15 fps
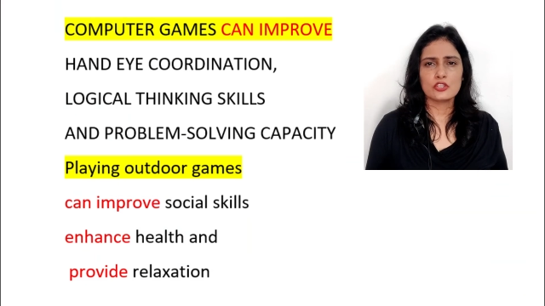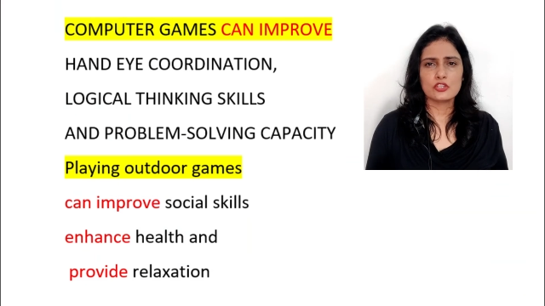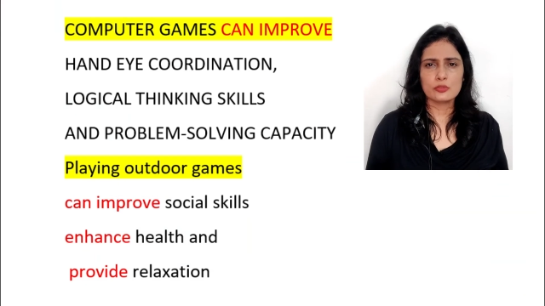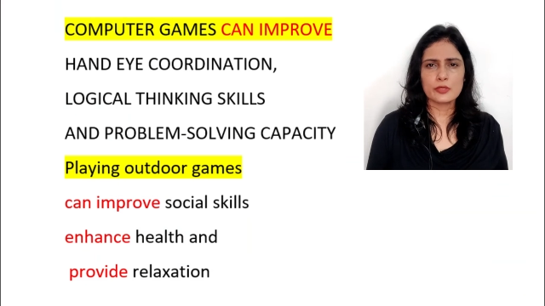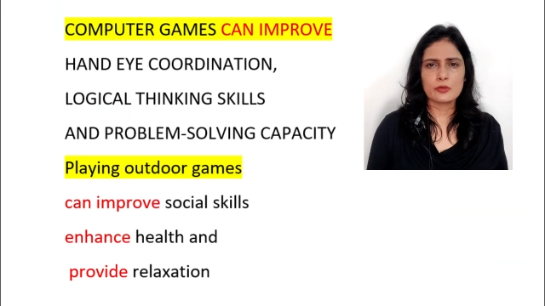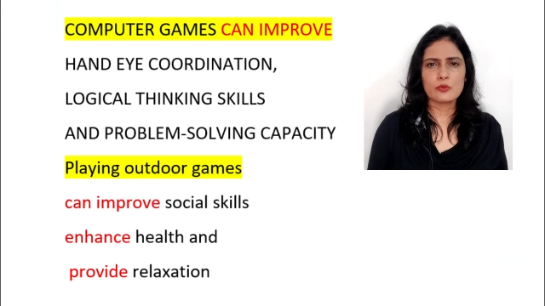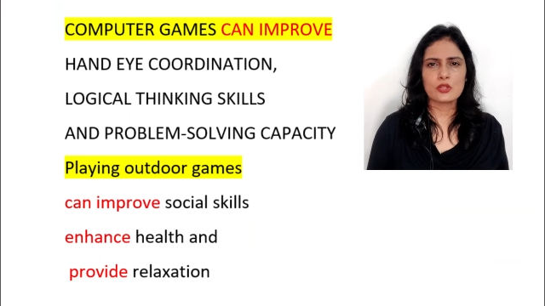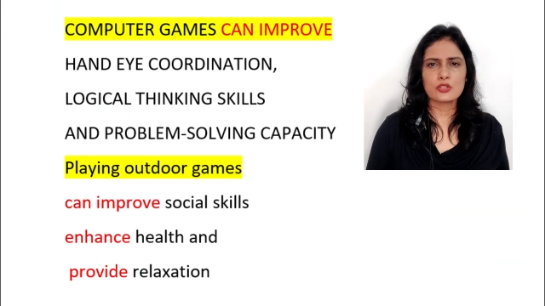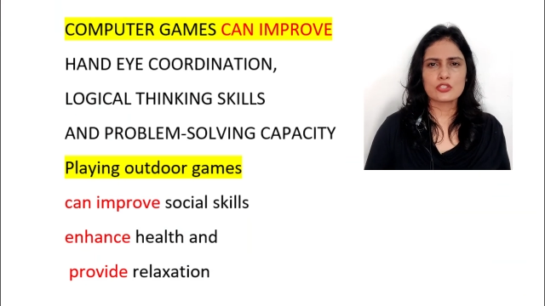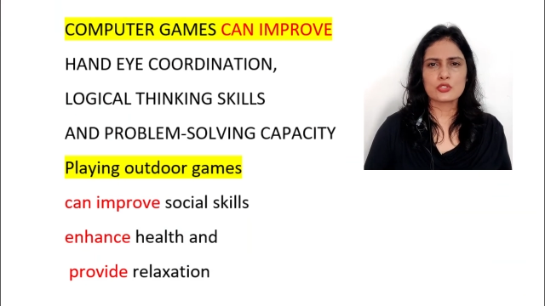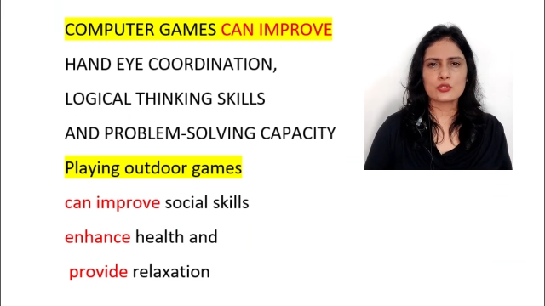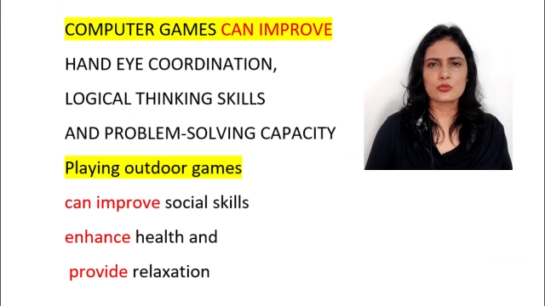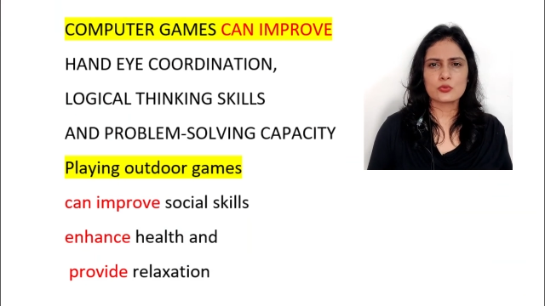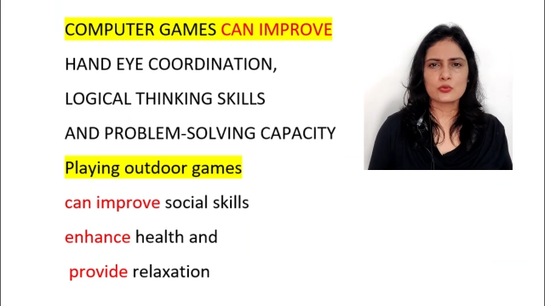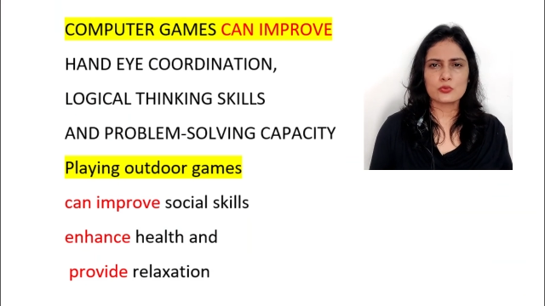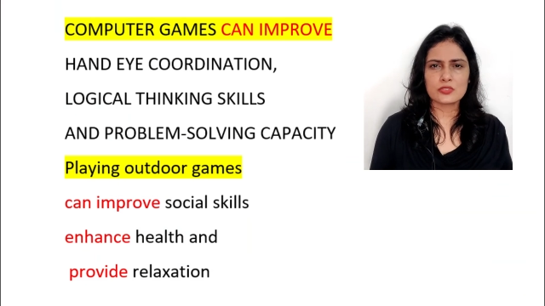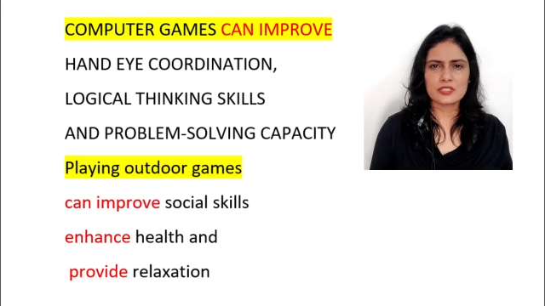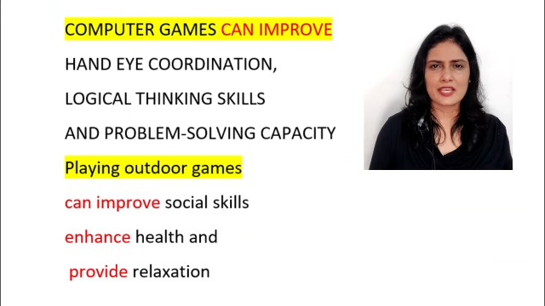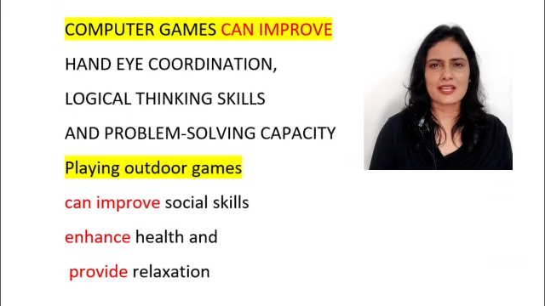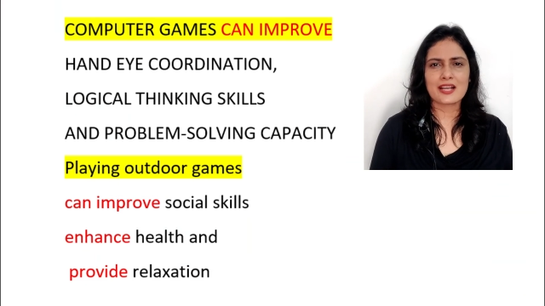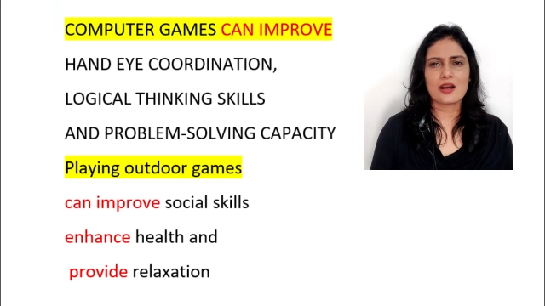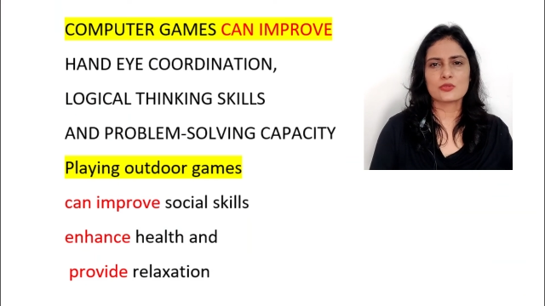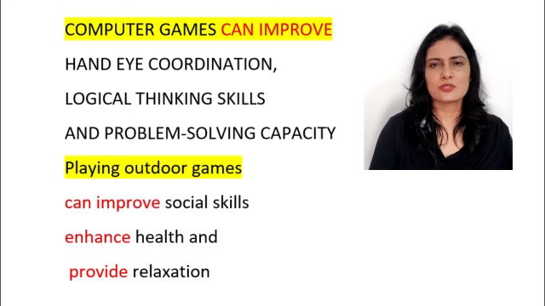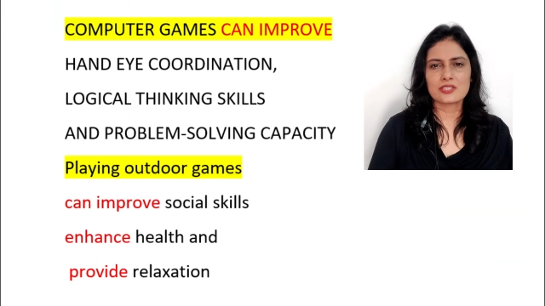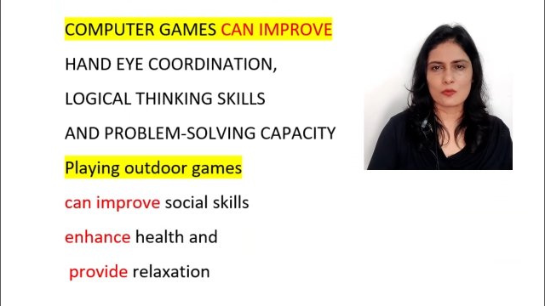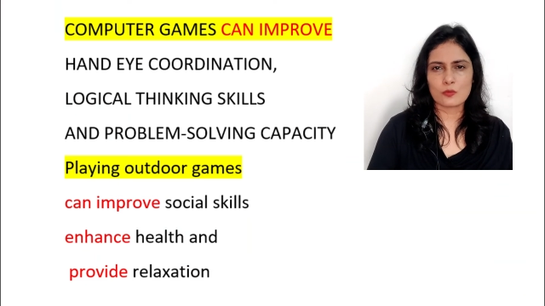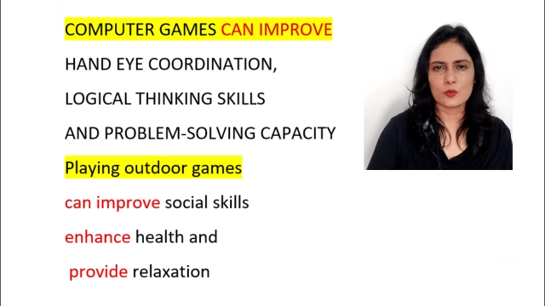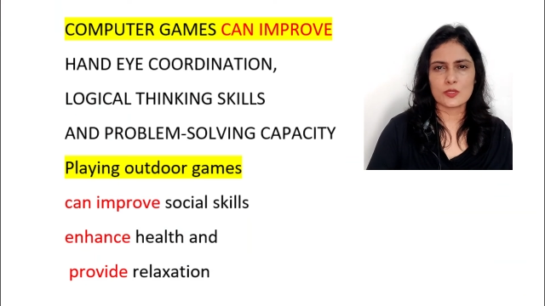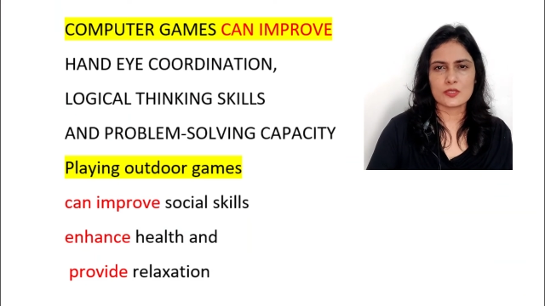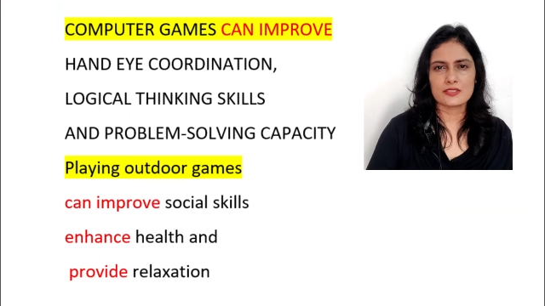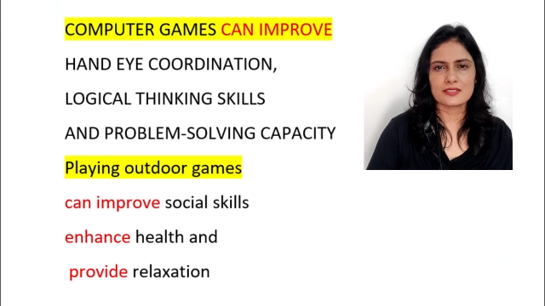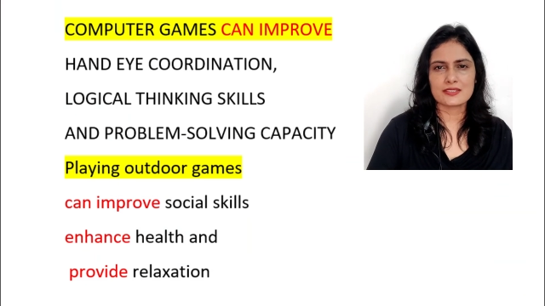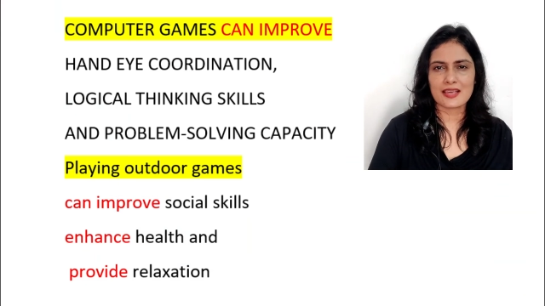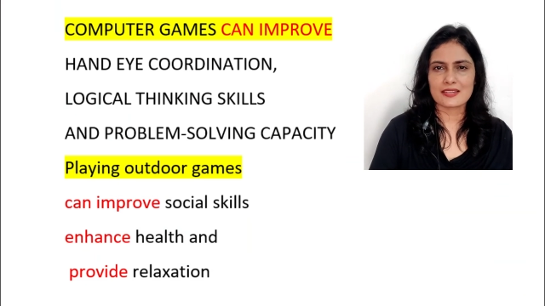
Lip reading: You may want to take out some words